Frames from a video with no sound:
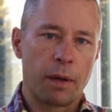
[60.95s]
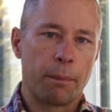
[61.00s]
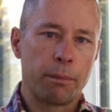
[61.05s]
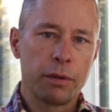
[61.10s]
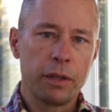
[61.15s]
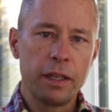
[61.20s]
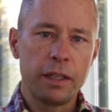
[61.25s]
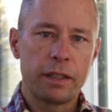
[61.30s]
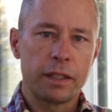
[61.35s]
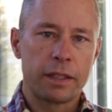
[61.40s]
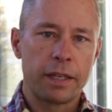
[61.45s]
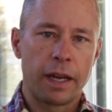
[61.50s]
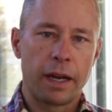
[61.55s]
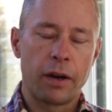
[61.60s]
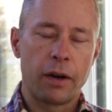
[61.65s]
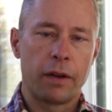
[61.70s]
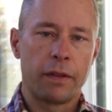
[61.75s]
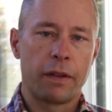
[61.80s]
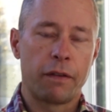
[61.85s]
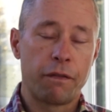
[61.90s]
complete the
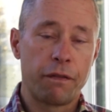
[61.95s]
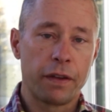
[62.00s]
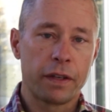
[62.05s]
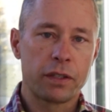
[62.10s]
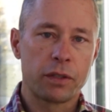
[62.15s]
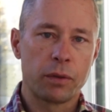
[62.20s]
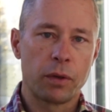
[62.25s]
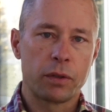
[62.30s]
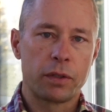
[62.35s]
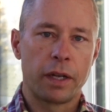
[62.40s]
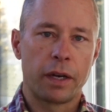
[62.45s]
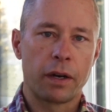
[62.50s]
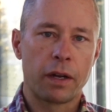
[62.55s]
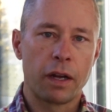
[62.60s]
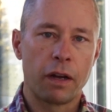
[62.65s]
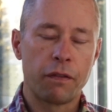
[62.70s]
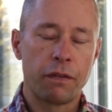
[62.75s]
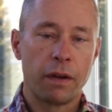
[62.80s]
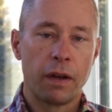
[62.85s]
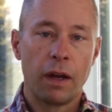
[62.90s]
tear and then fix the
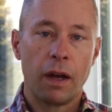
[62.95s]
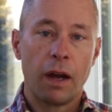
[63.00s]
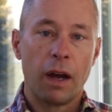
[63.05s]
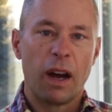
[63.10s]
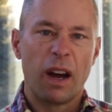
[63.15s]
rotator cuff.